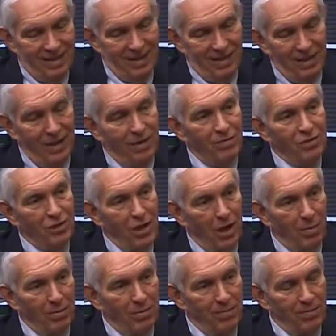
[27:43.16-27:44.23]
never
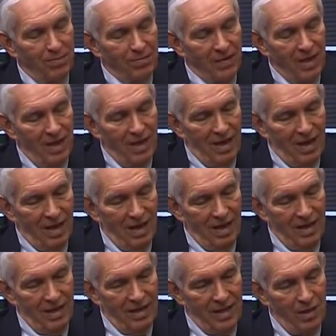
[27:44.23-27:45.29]
stop.
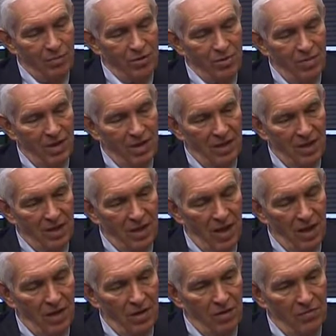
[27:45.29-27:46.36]
And that was a big thing that I
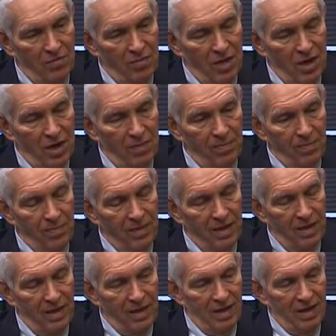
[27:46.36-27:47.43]
learned from him.
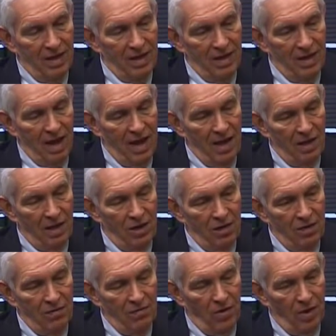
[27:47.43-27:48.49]
I
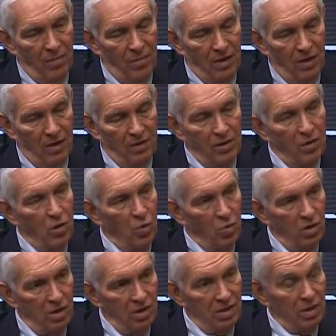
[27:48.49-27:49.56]
learned from
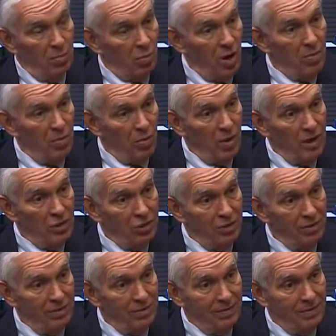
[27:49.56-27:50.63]
Gore preparation,
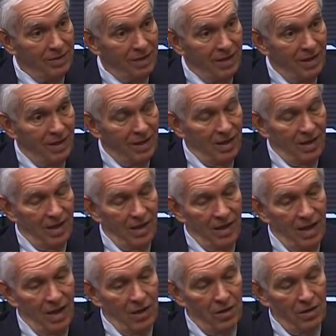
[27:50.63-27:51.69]
and
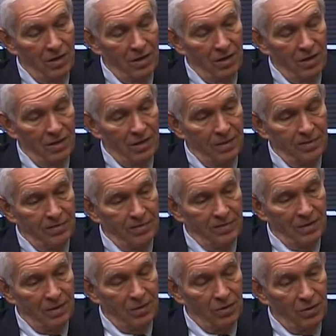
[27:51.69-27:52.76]
I learned,
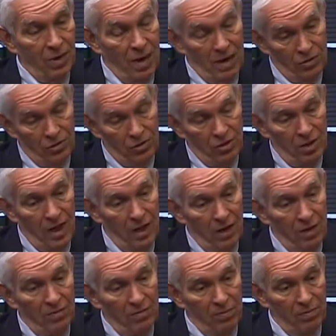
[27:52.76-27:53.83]
or I should say I
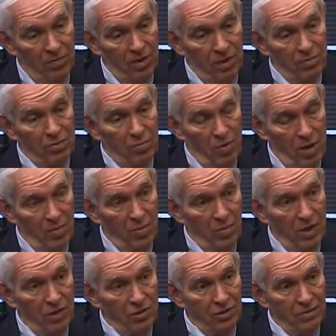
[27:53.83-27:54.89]
learned from Phillips
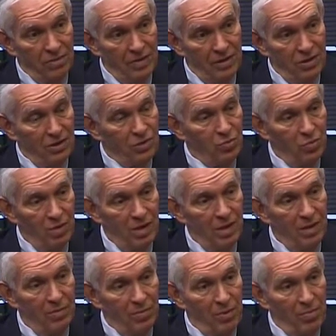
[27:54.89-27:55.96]
preparation. He just
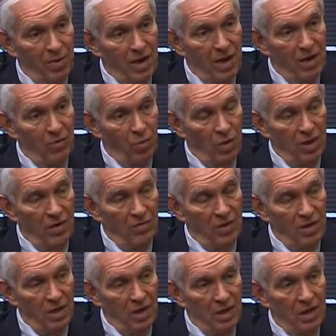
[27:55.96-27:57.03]
really prepared whatever
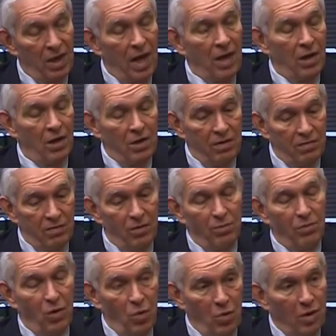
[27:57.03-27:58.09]
he did, and I learned
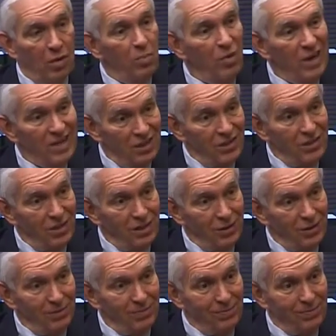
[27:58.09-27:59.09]
from Gore presentation.